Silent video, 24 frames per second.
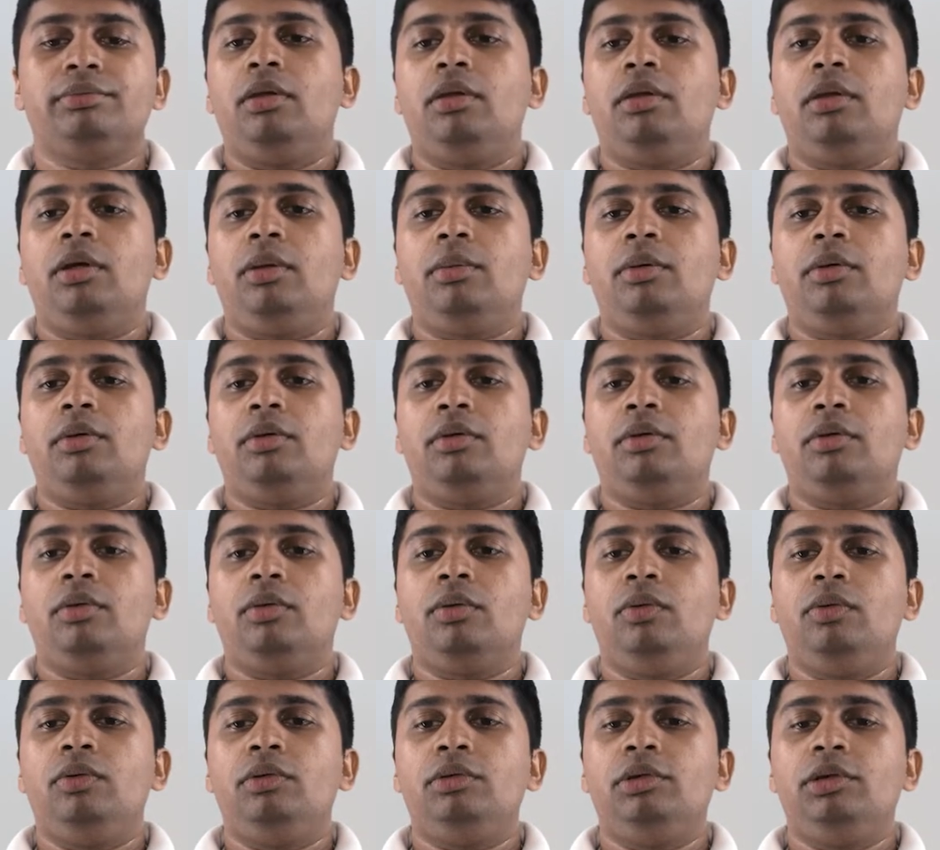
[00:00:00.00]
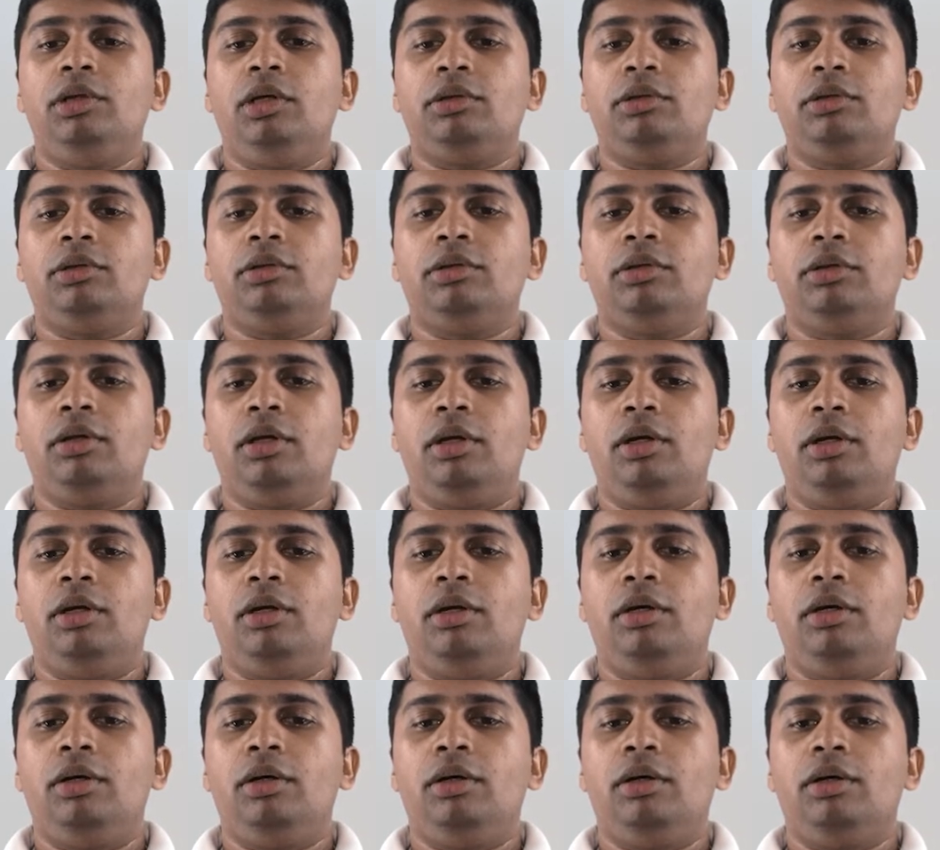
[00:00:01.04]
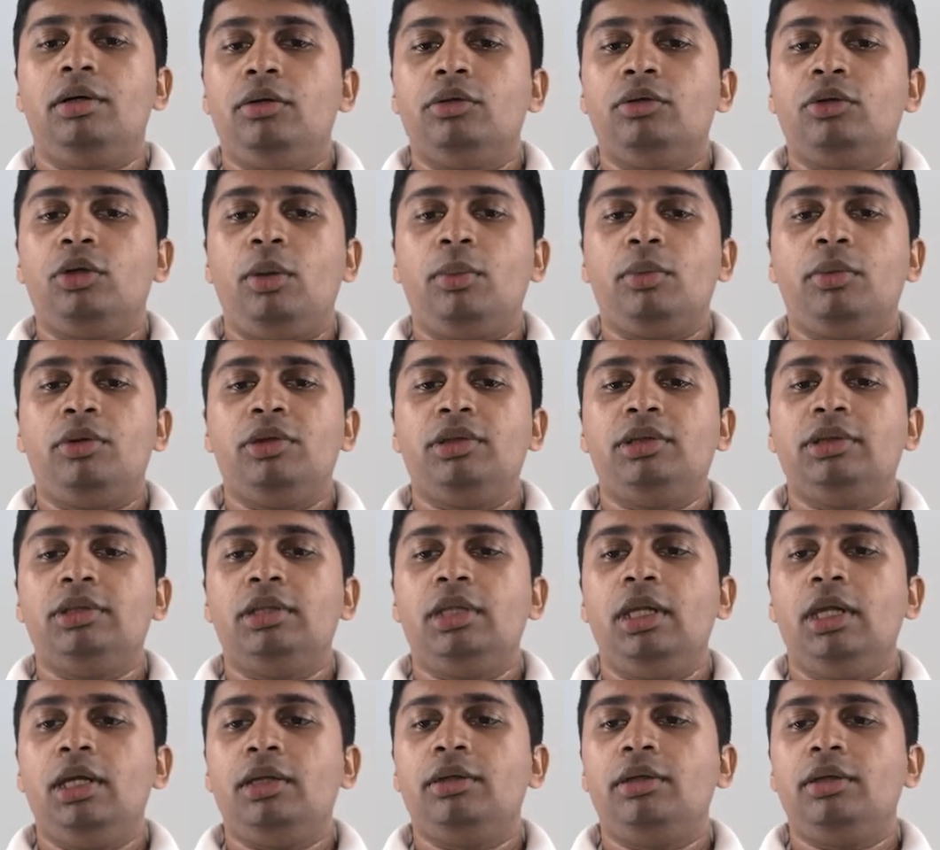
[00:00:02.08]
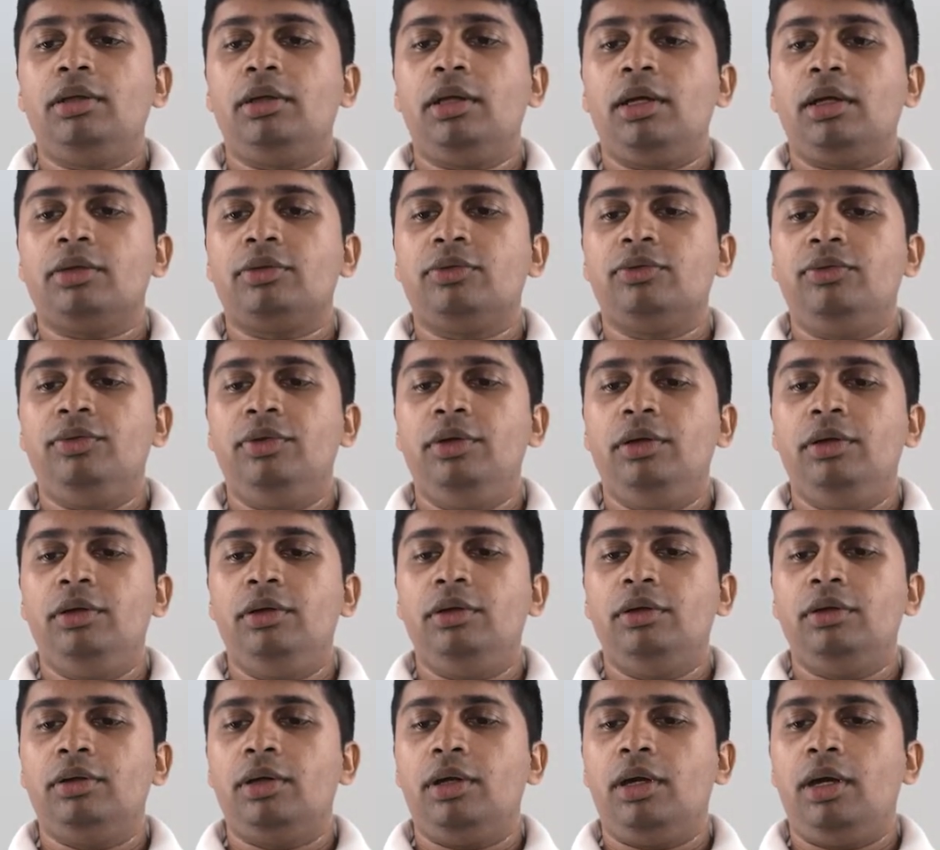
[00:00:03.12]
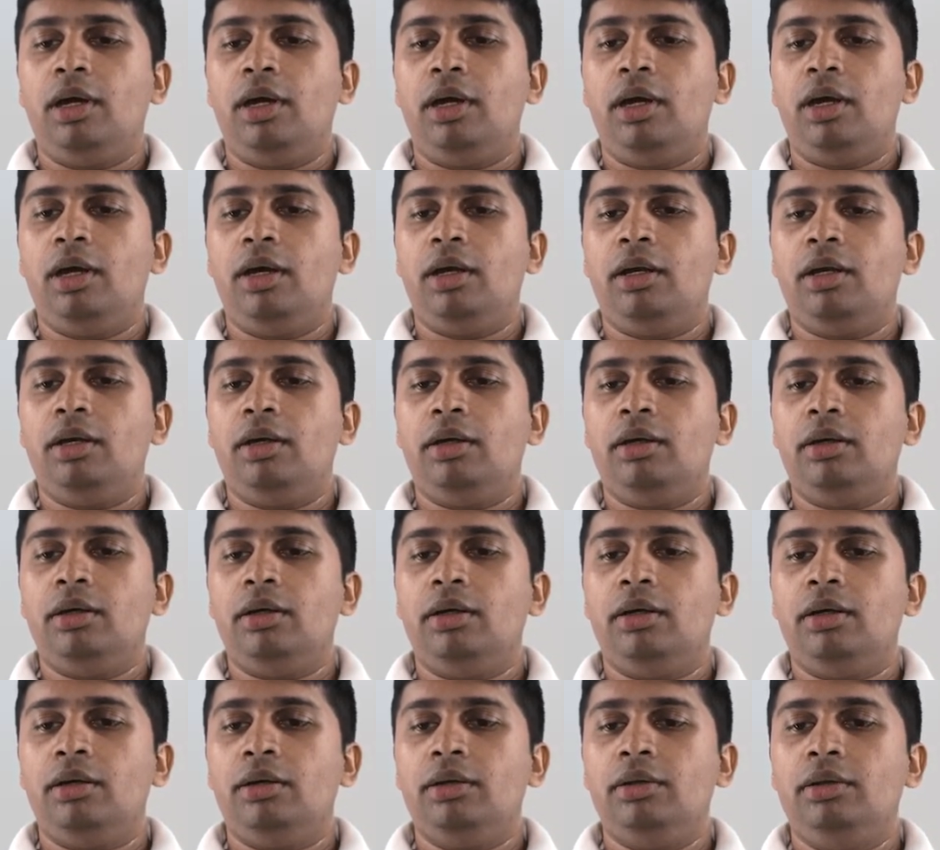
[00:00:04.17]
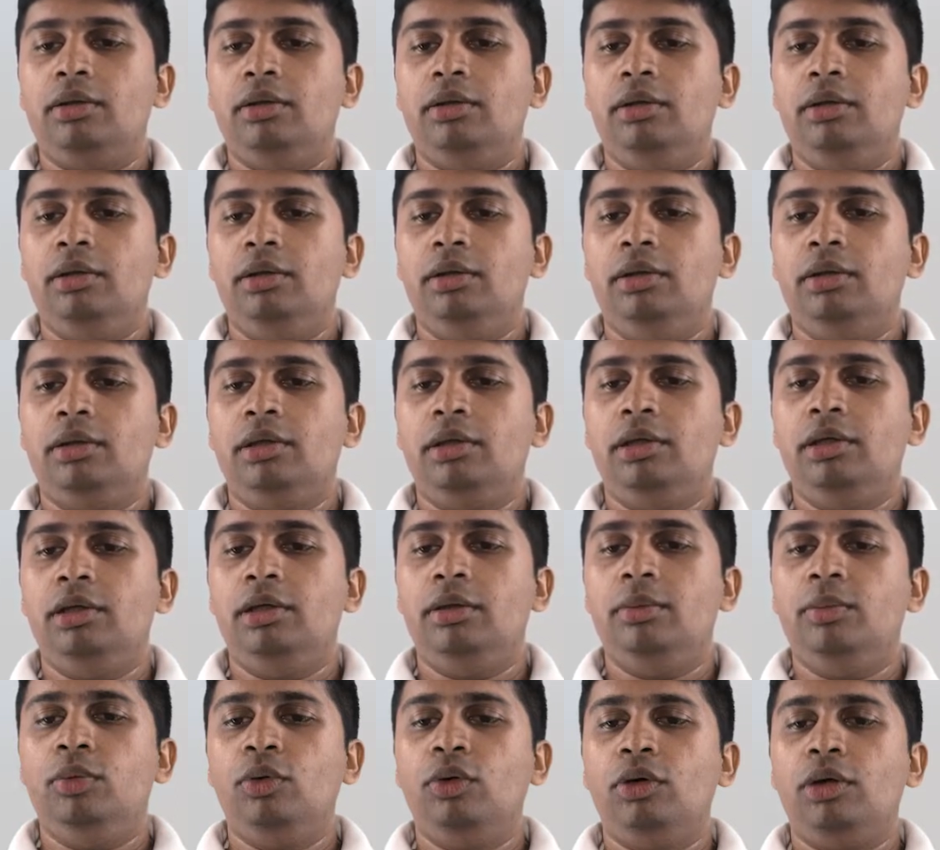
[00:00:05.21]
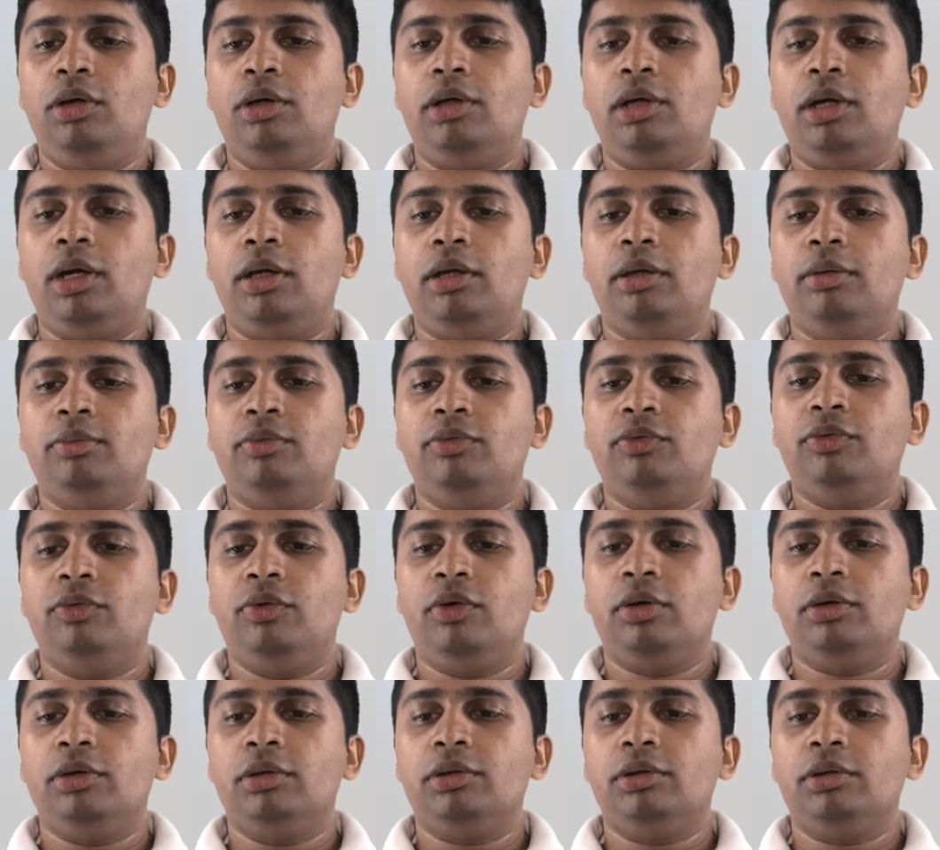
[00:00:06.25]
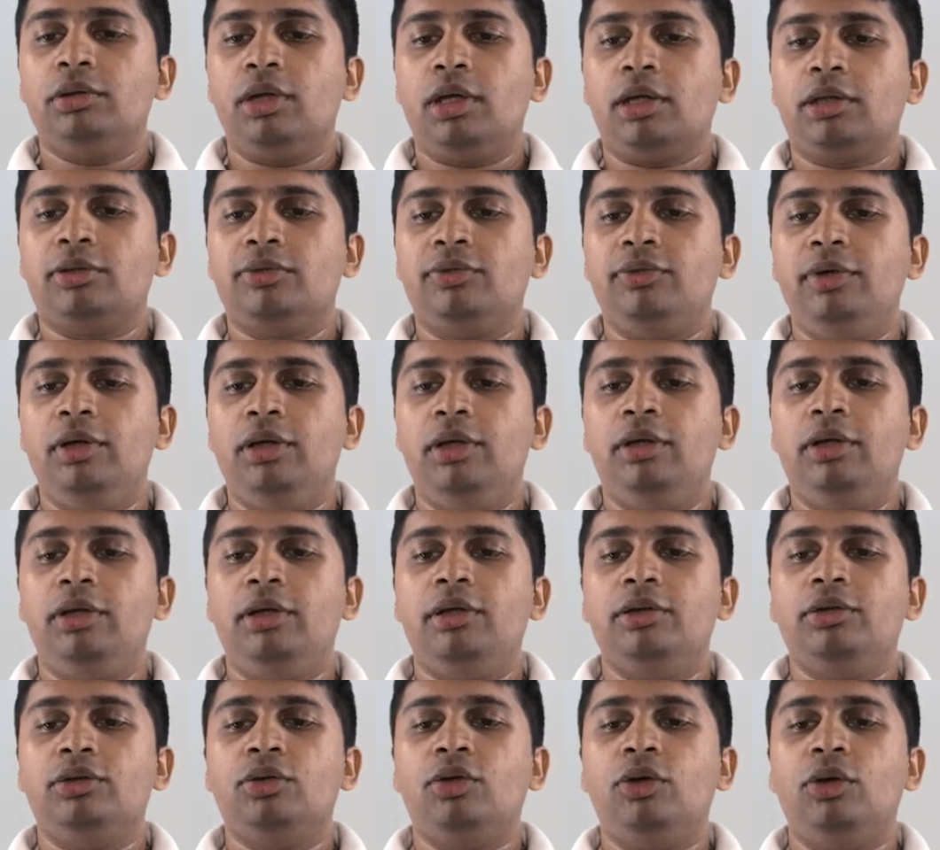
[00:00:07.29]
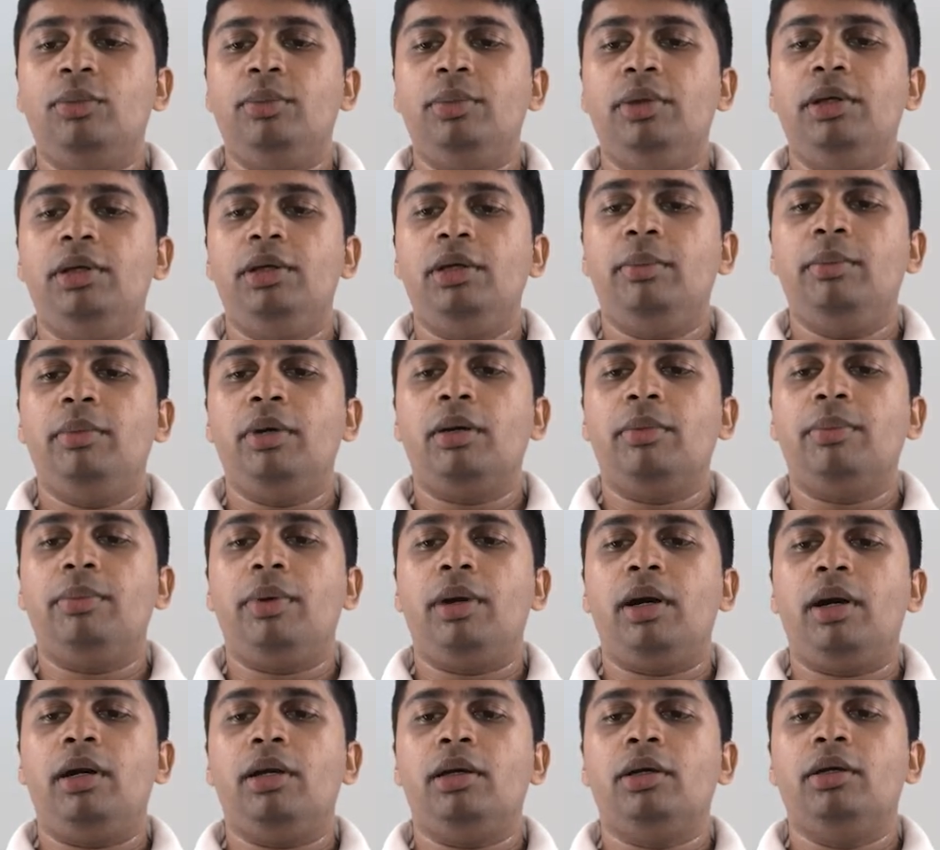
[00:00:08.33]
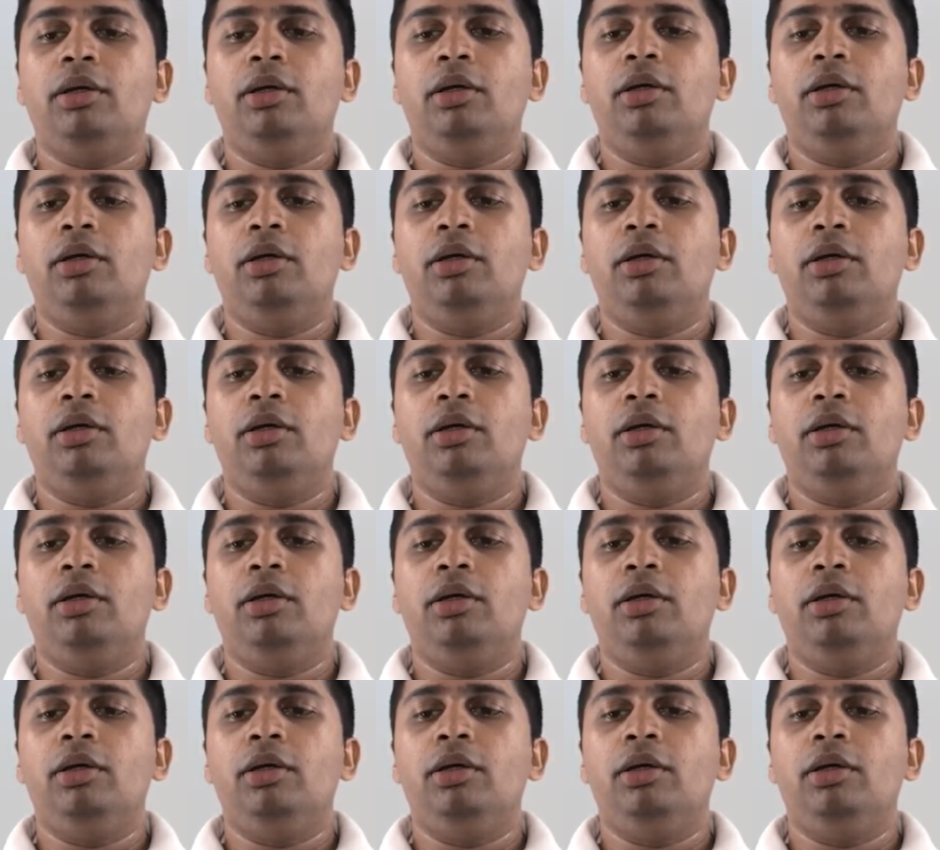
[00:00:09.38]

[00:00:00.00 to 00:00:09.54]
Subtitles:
Then I'm going to close the assistant editor. So I'm going to select the text field, and the keyboard type for this text field is going to be number pad.